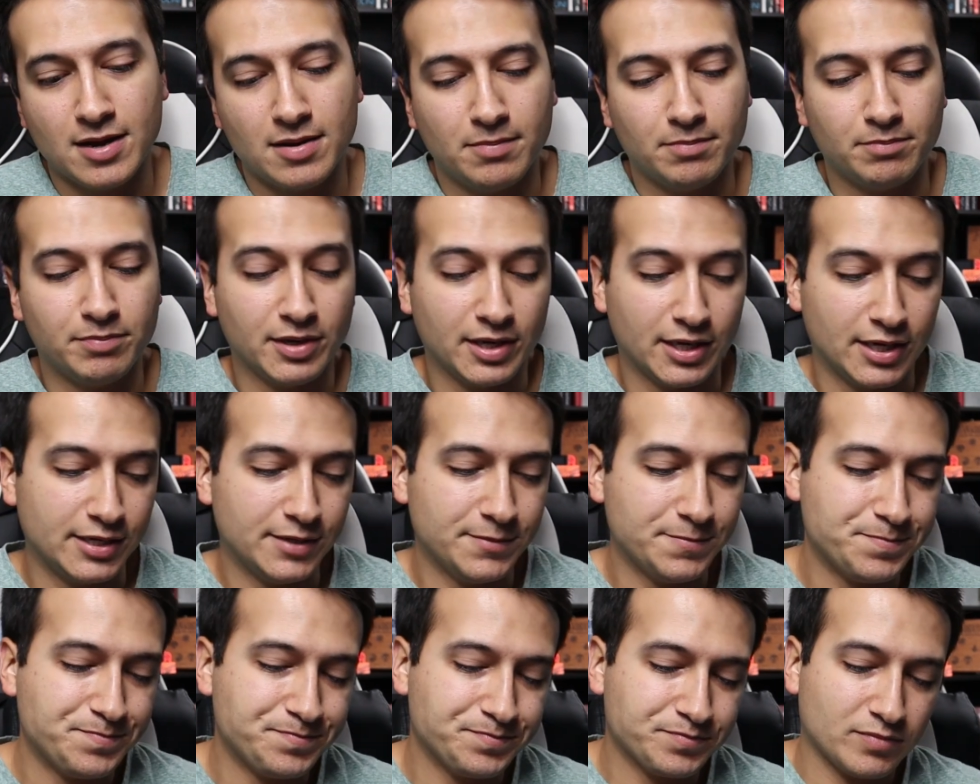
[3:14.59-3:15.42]

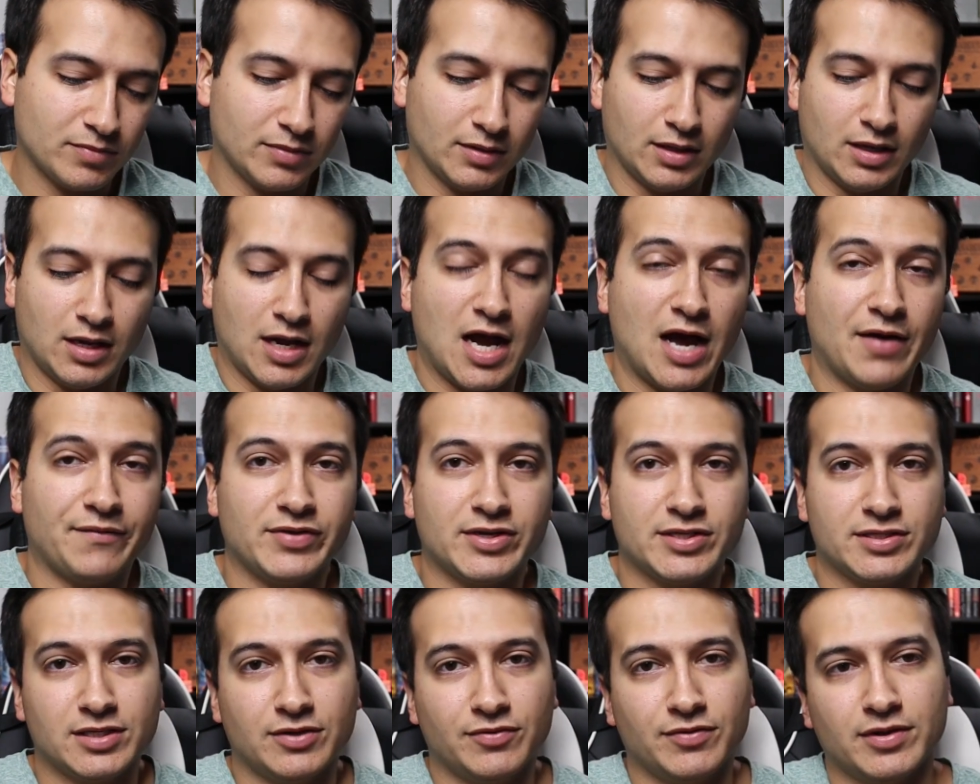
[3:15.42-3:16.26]
But
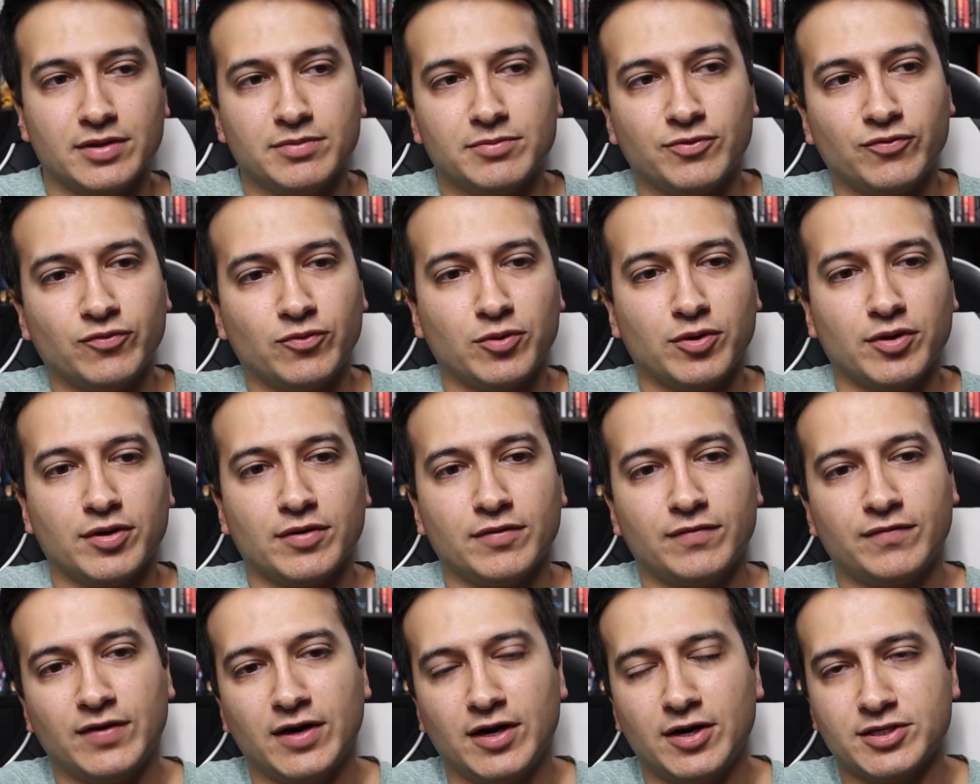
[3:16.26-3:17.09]
obviously Rhythm of
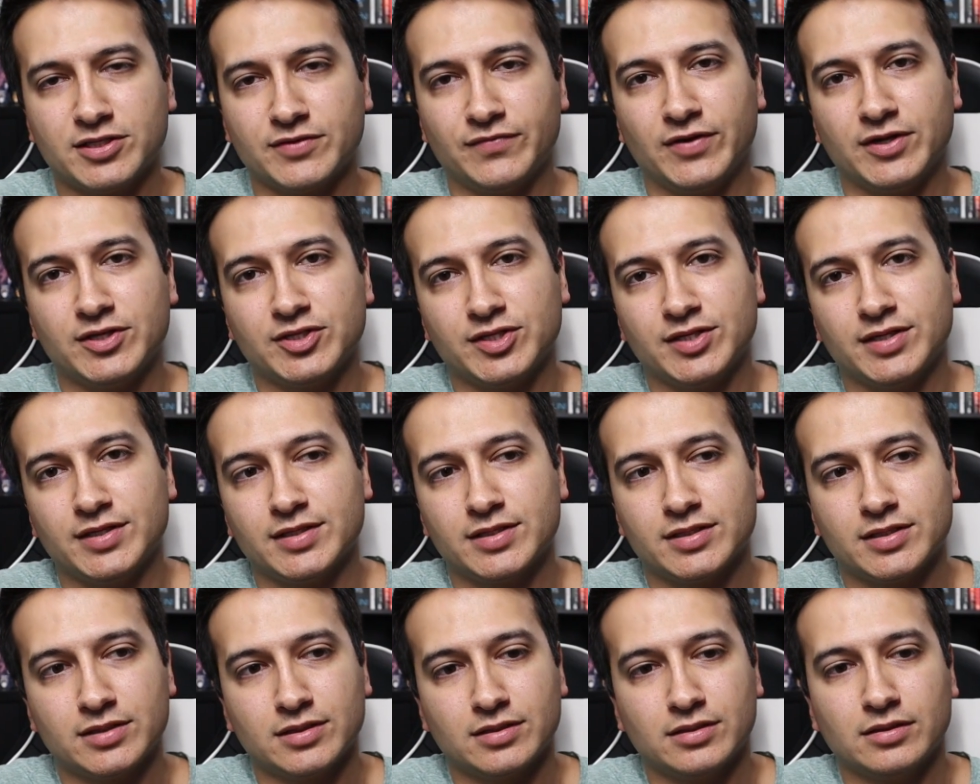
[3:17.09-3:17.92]
War, Fires of
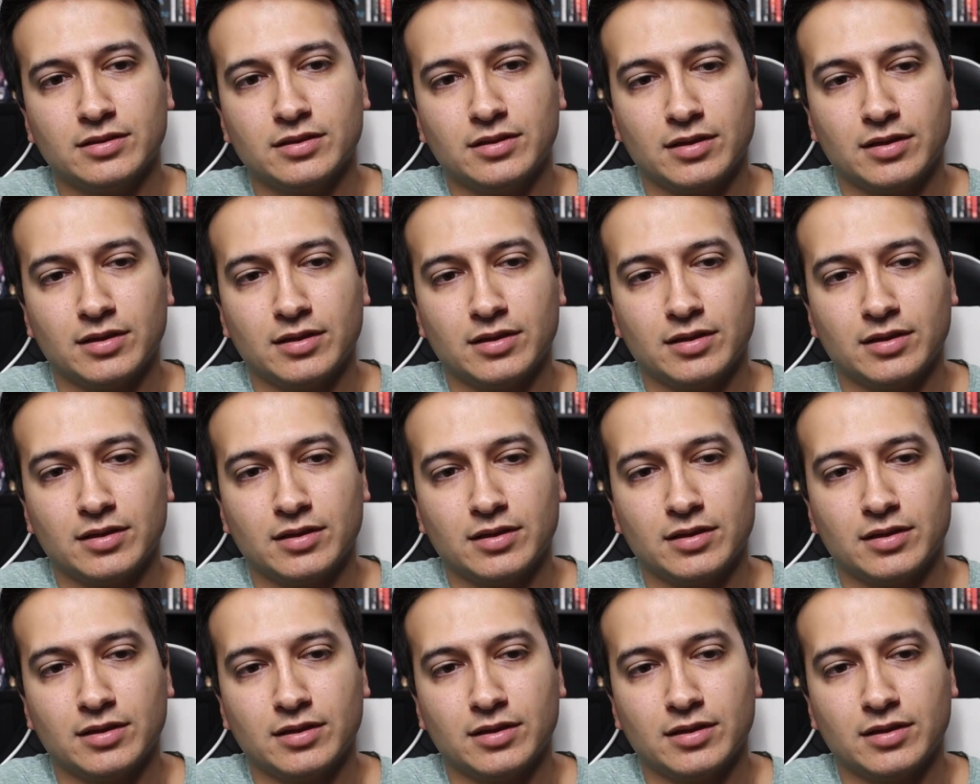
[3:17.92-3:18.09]
Vengeance,